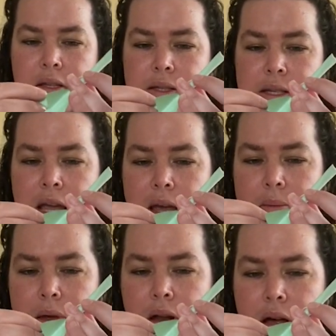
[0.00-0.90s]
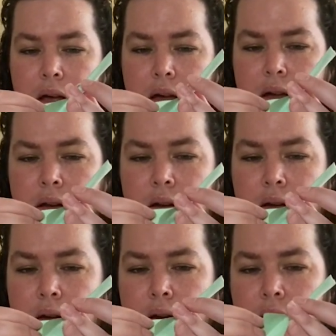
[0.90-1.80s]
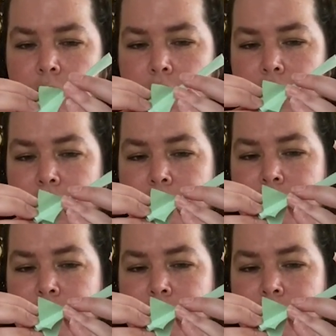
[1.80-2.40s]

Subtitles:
tape it on. Wanna leave